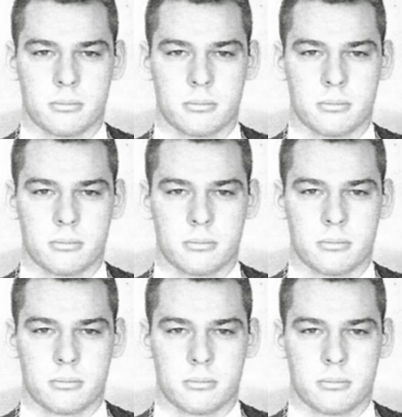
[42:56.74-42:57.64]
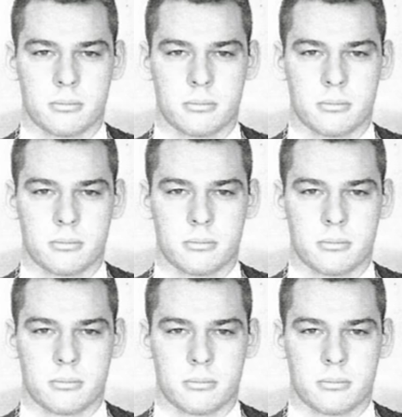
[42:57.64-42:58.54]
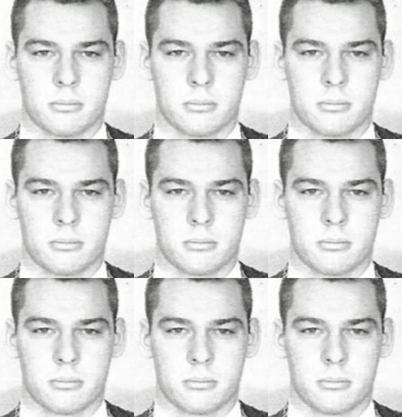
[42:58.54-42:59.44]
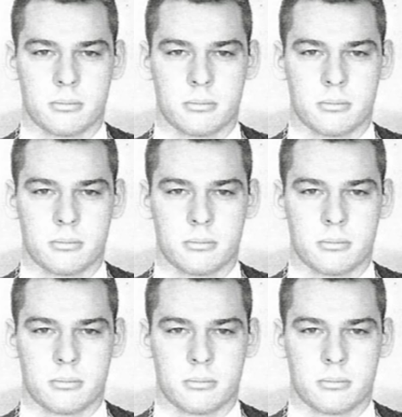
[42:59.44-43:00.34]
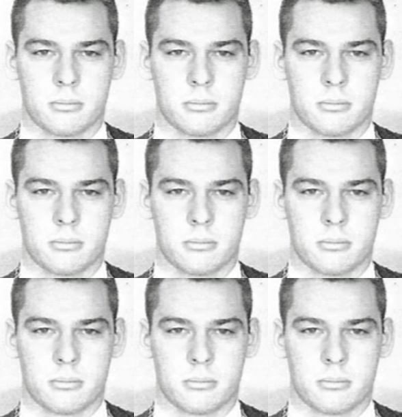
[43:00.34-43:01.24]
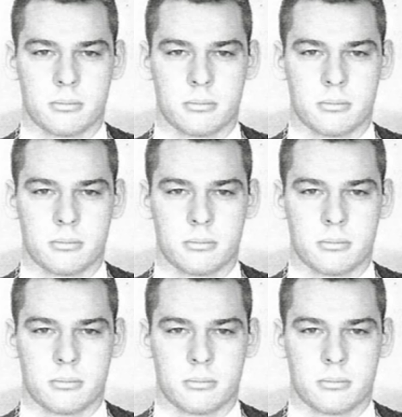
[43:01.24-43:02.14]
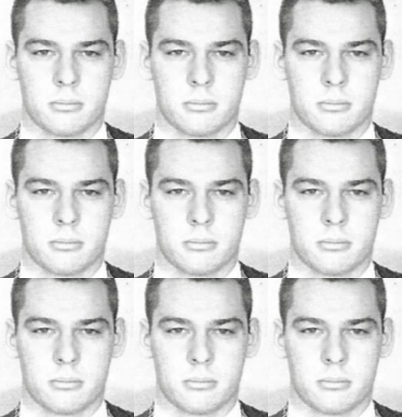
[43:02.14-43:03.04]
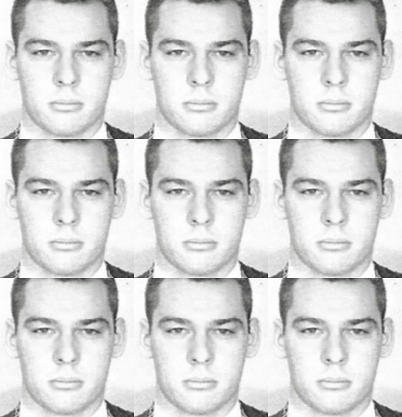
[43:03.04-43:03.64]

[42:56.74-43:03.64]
This is a still picture; no speech is visible.